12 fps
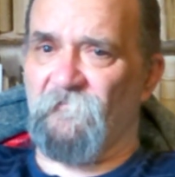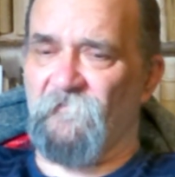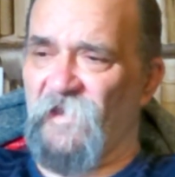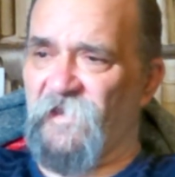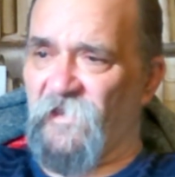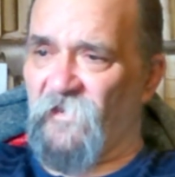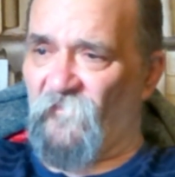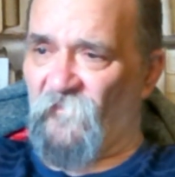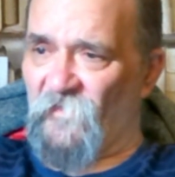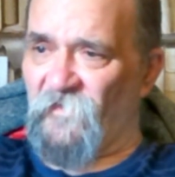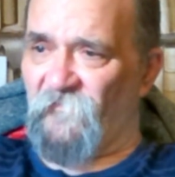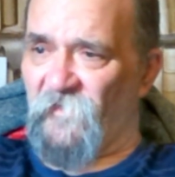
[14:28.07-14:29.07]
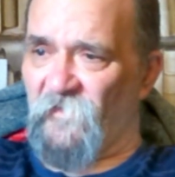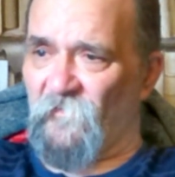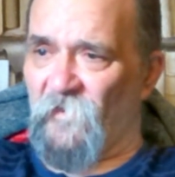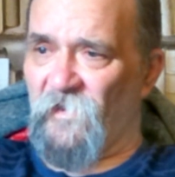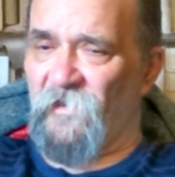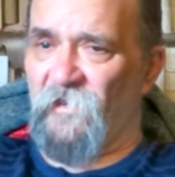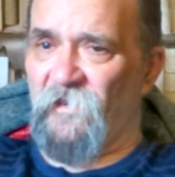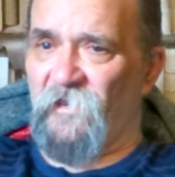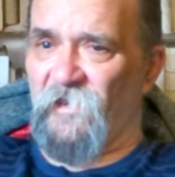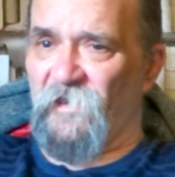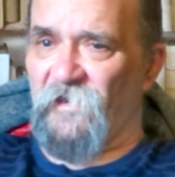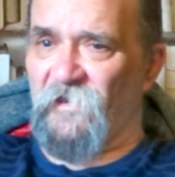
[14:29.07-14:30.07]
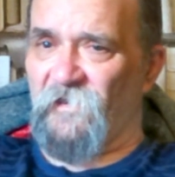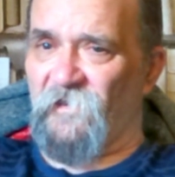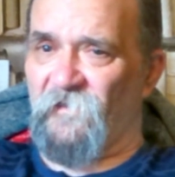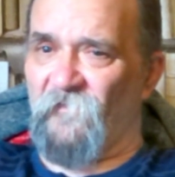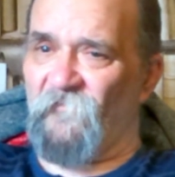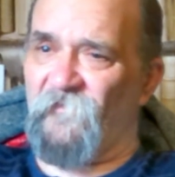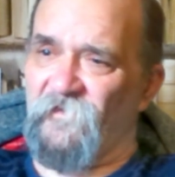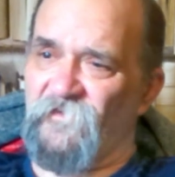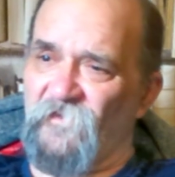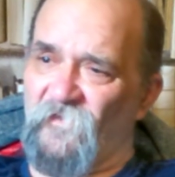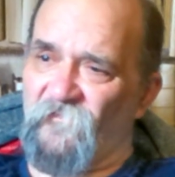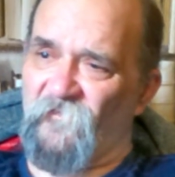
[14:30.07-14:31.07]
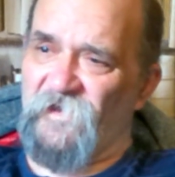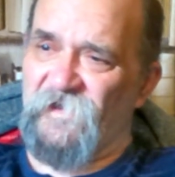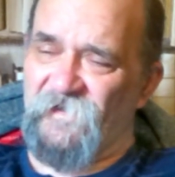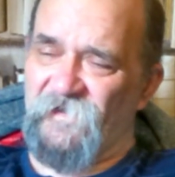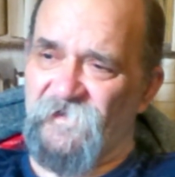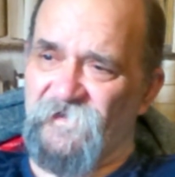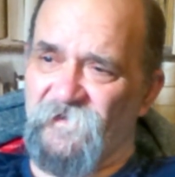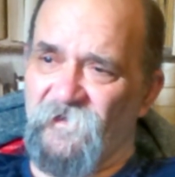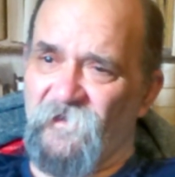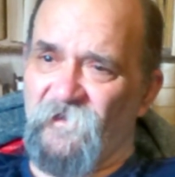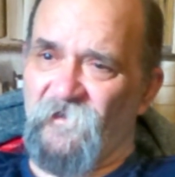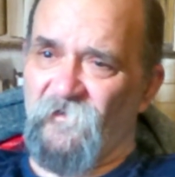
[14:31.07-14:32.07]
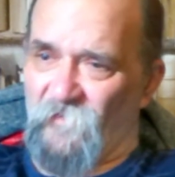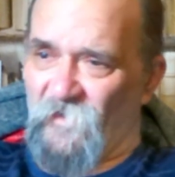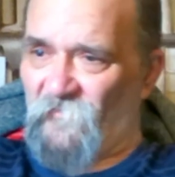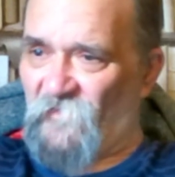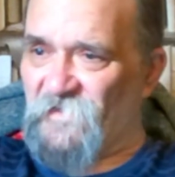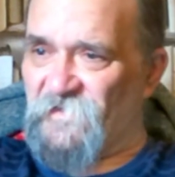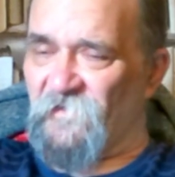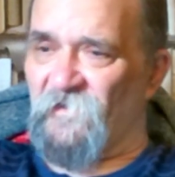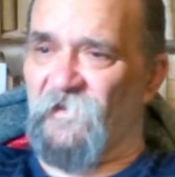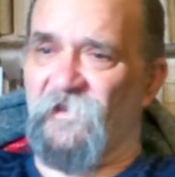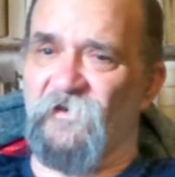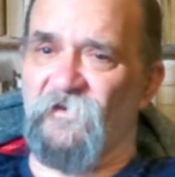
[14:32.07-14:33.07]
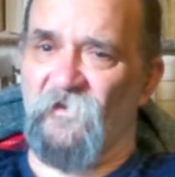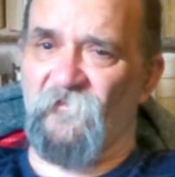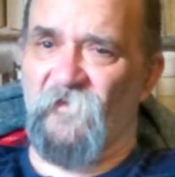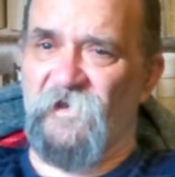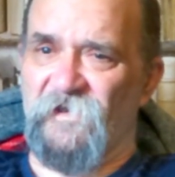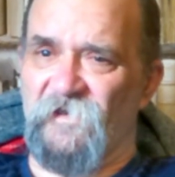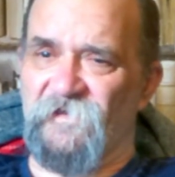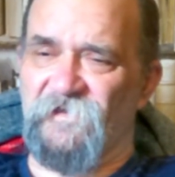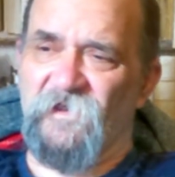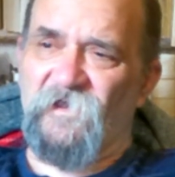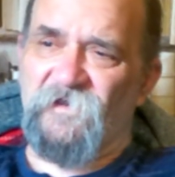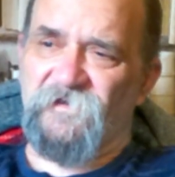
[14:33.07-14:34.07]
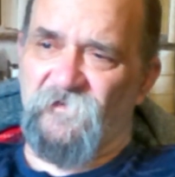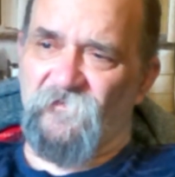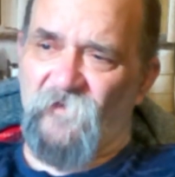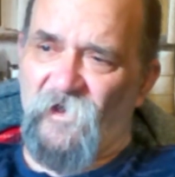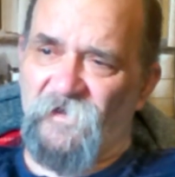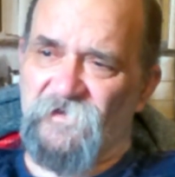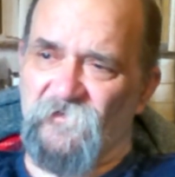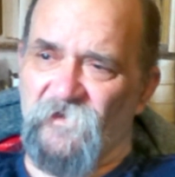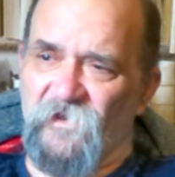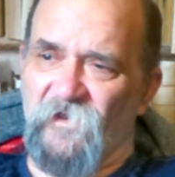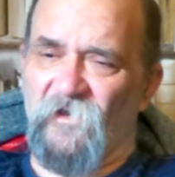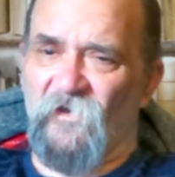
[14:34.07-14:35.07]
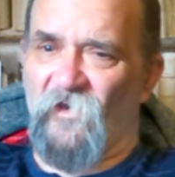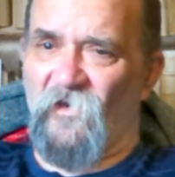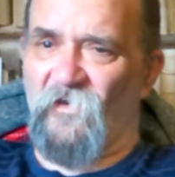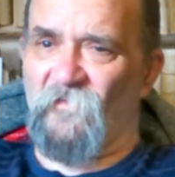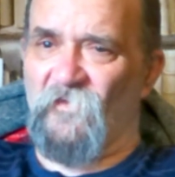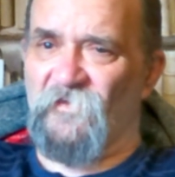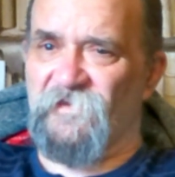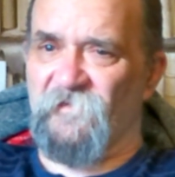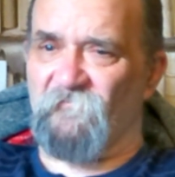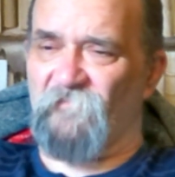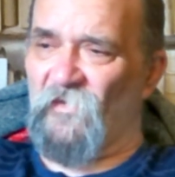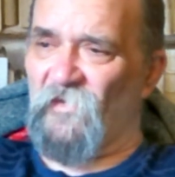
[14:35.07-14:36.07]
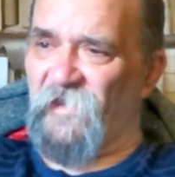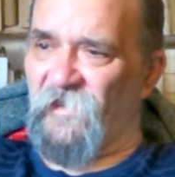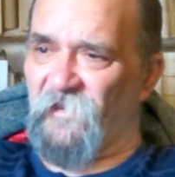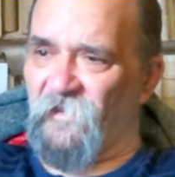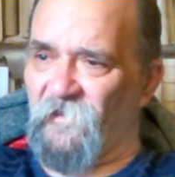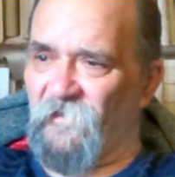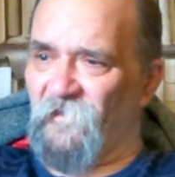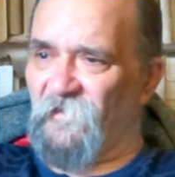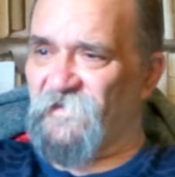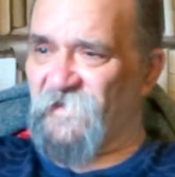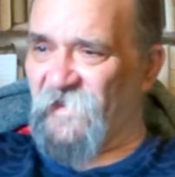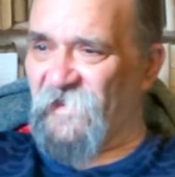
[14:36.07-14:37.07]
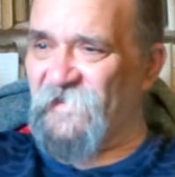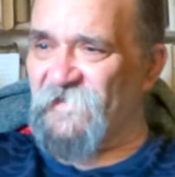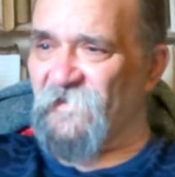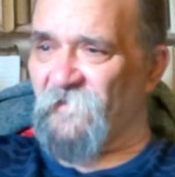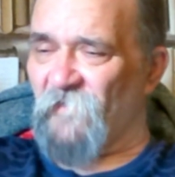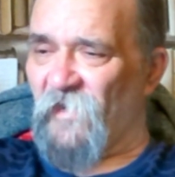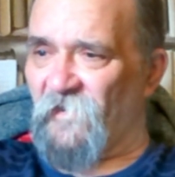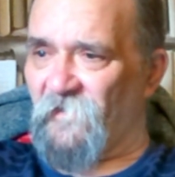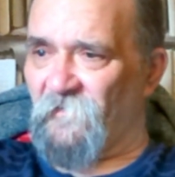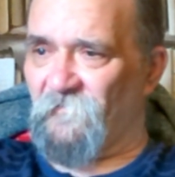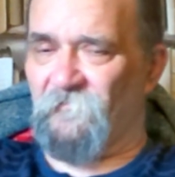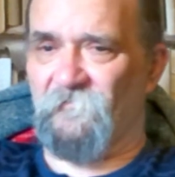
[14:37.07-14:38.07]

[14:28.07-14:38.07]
making fun of you in a not very nice, well originally, a not very nice, derisory, almost bullying, teasing manner.